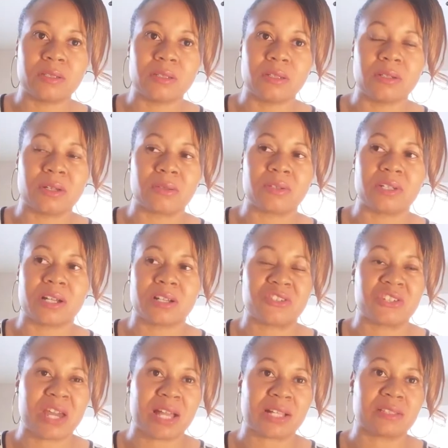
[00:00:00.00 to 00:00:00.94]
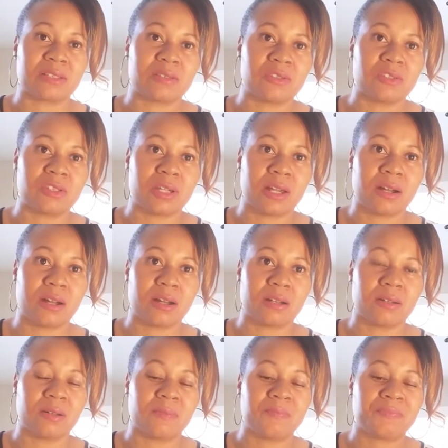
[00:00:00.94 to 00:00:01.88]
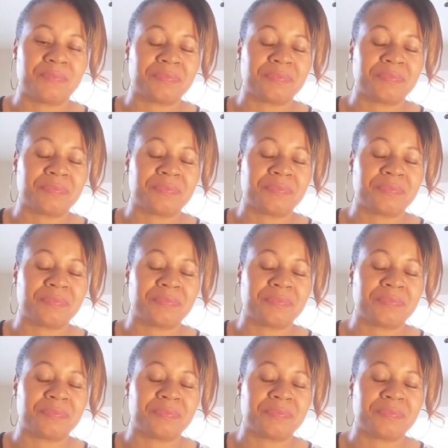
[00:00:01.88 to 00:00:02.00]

you know, Derrick Jaxn shared,